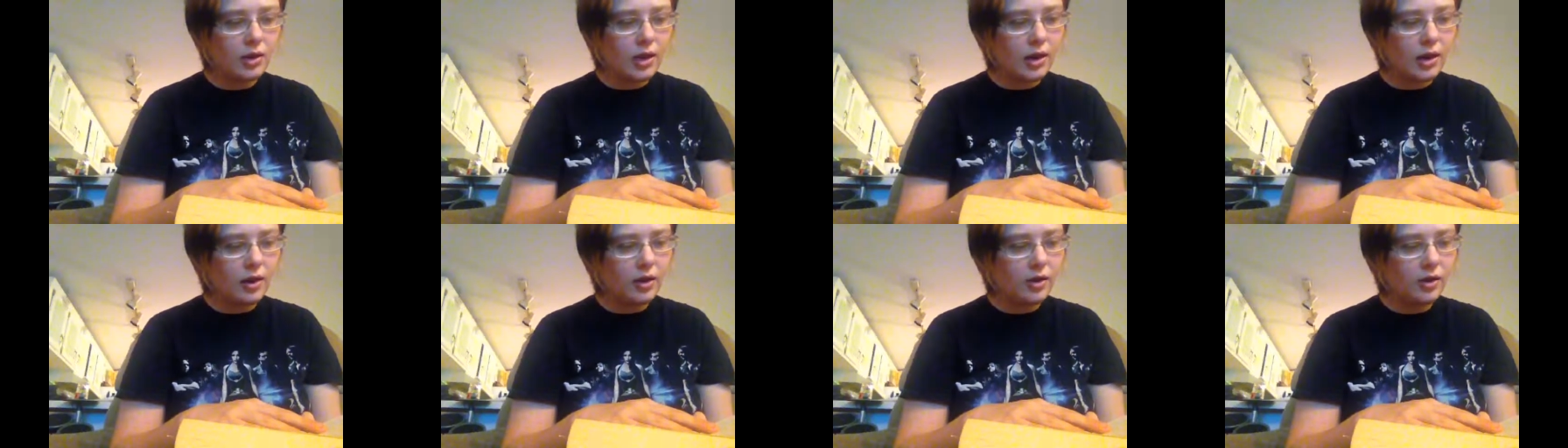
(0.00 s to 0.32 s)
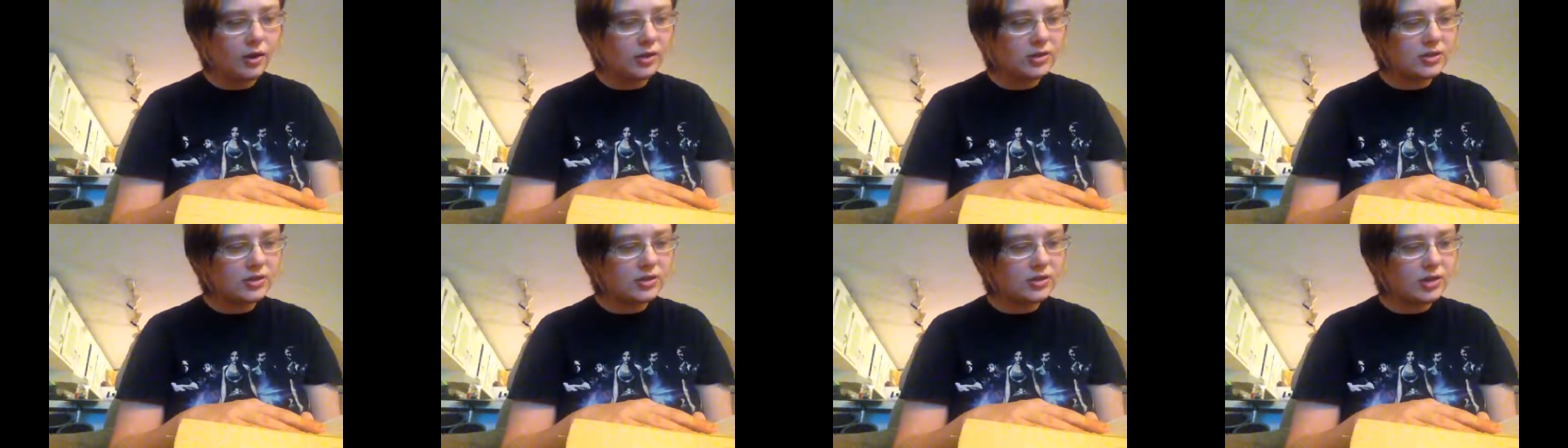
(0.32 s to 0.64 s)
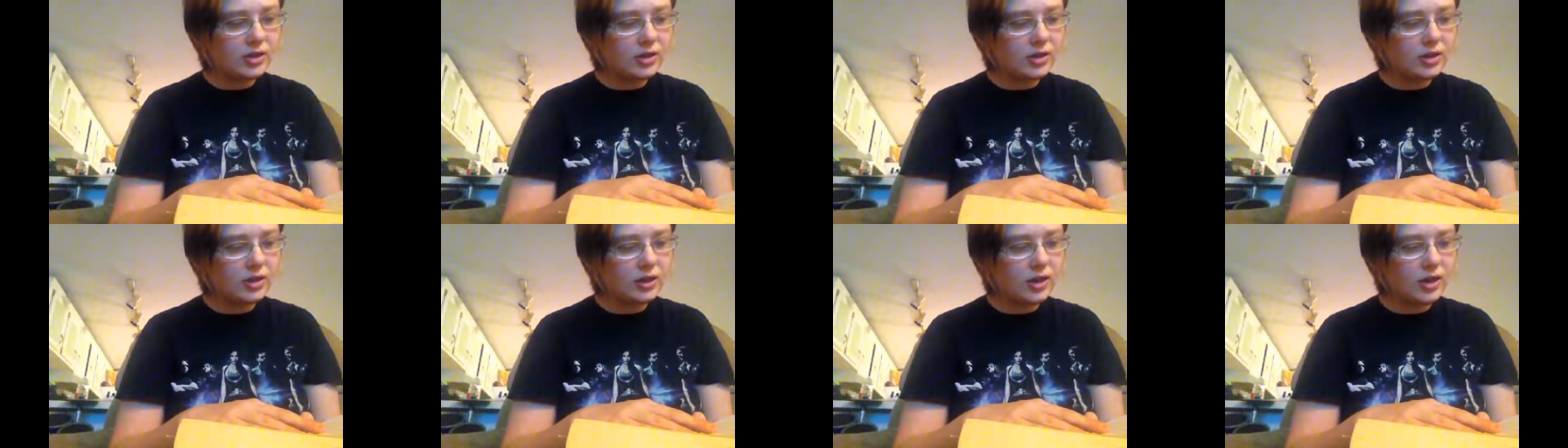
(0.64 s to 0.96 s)
And on a
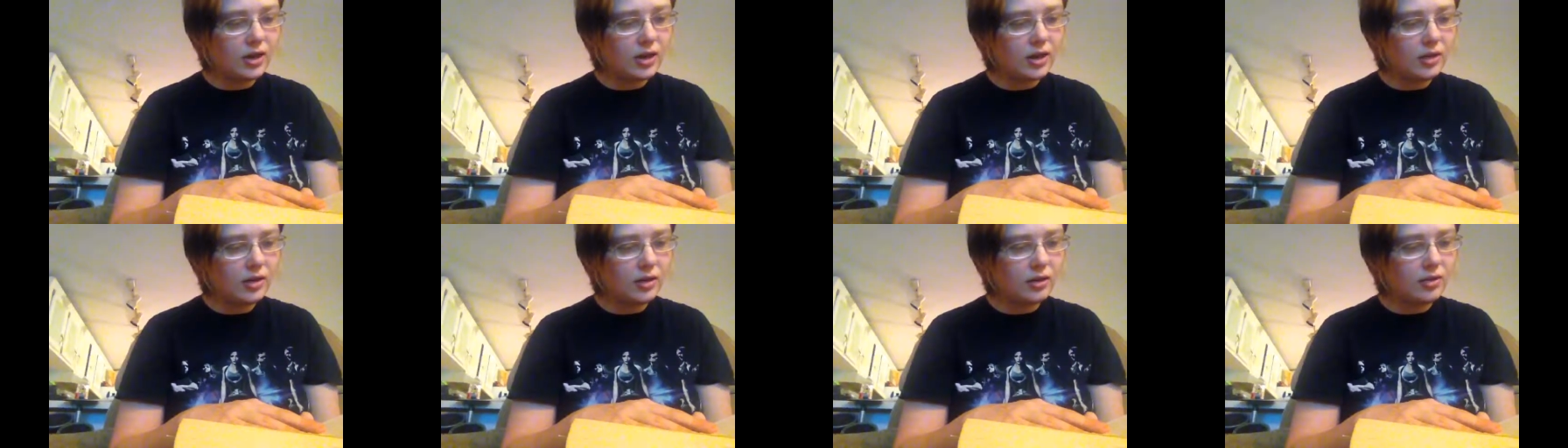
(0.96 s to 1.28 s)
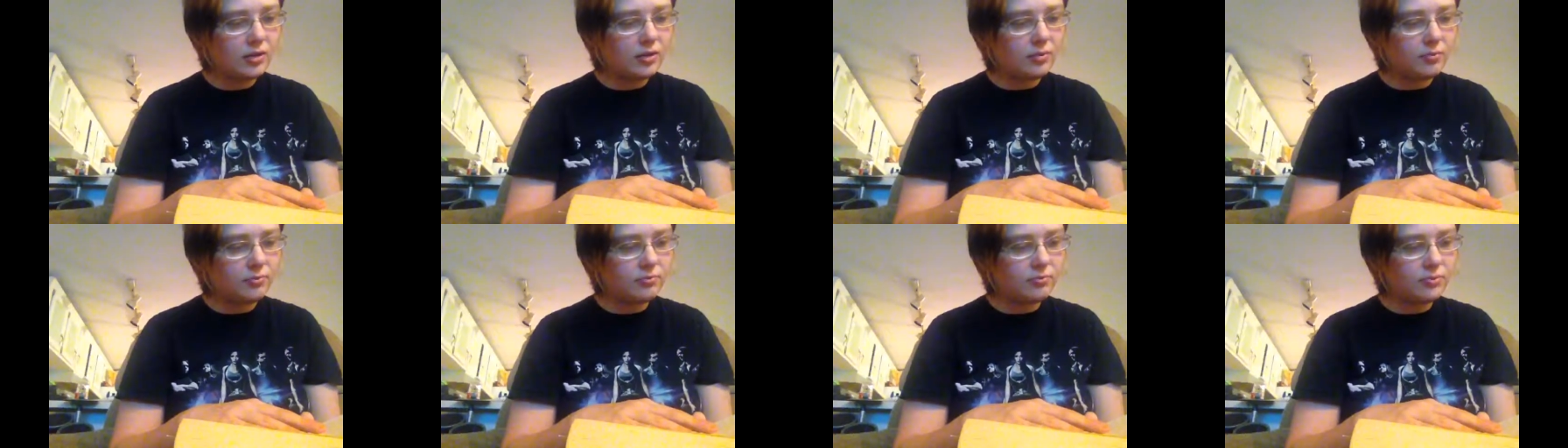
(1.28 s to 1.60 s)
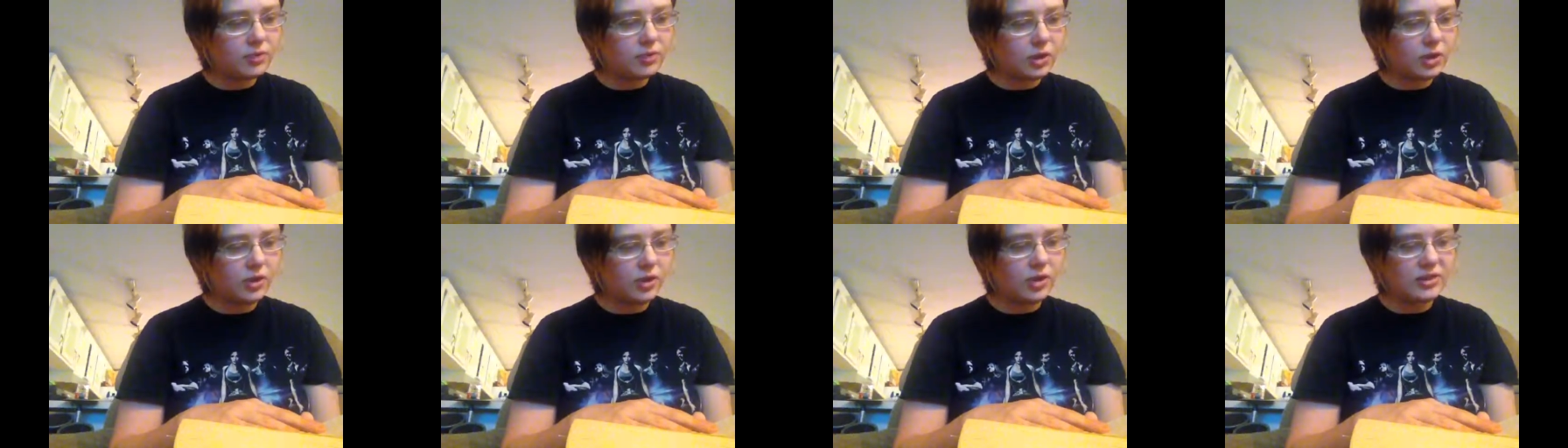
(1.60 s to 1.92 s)
Sunday,
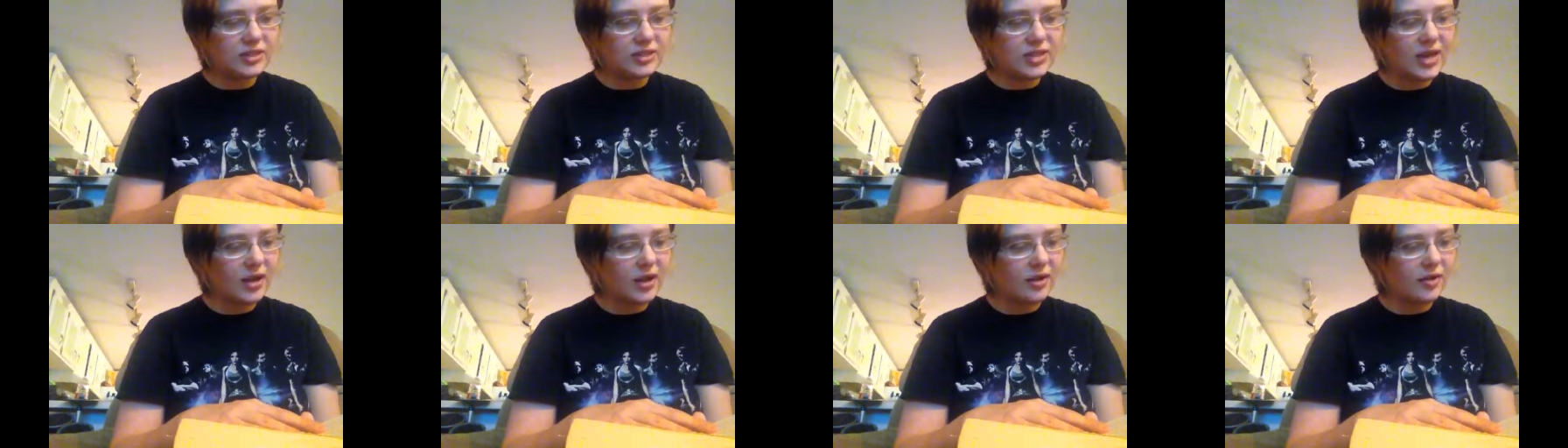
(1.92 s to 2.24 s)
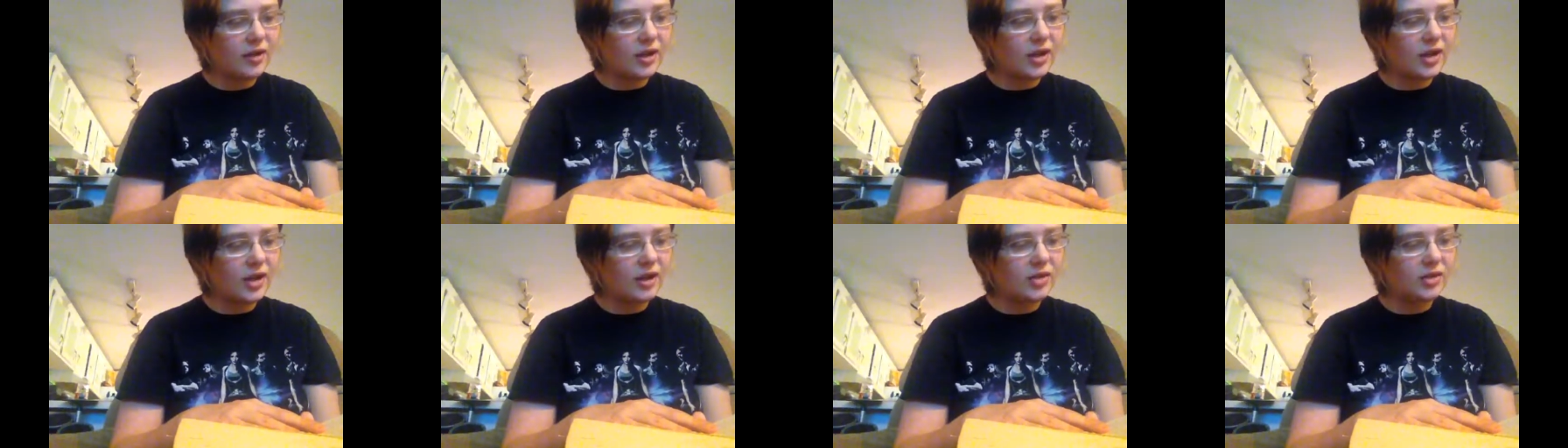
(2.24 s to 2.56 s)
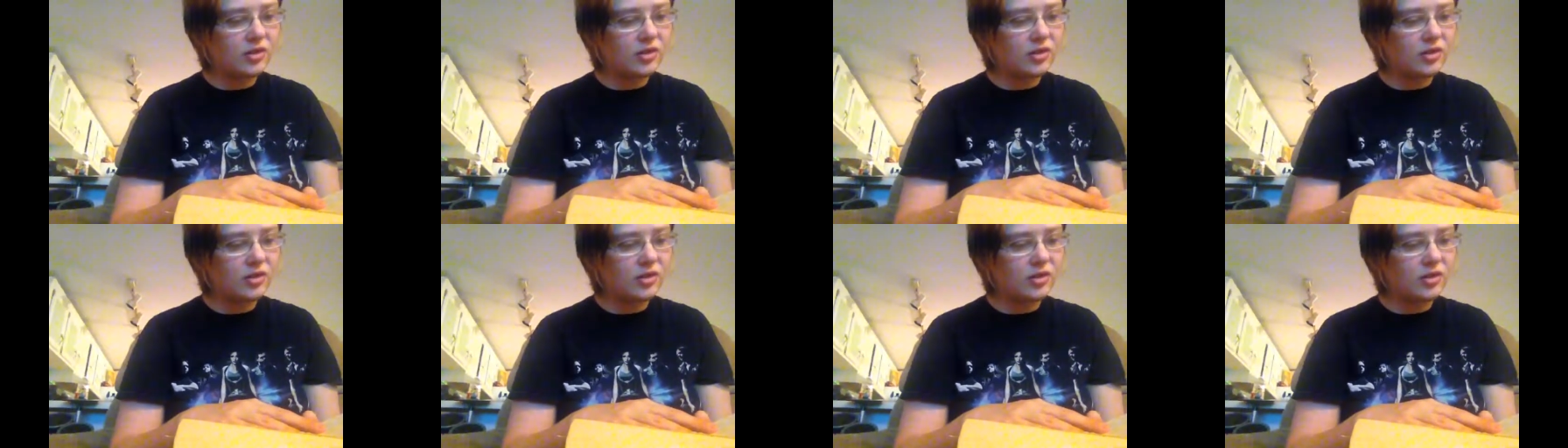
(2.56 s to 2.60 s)
or a Saturday,